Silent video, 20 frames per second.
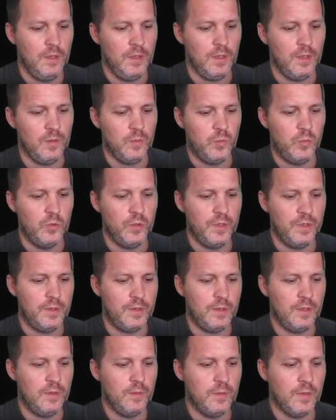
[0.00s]
and put it
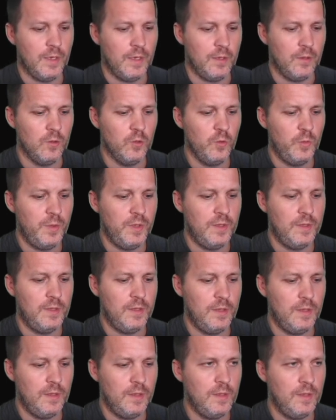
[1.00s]
in my OPT
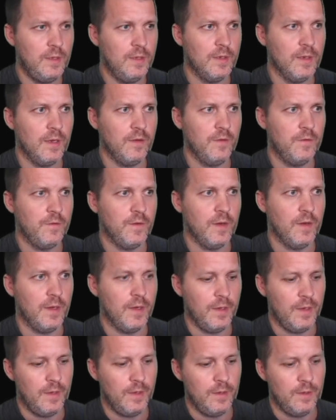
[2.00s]

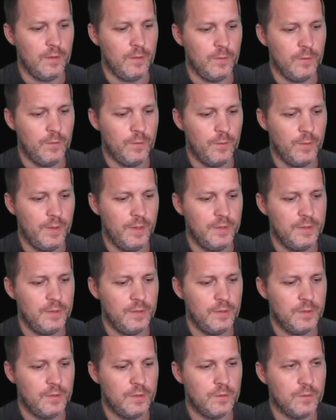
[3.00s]
NiFi
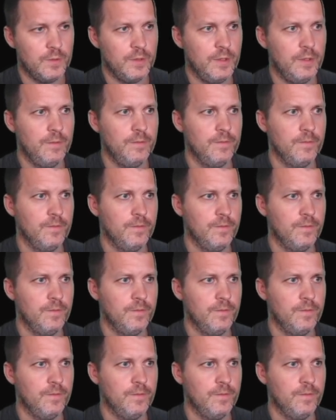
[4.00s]
registry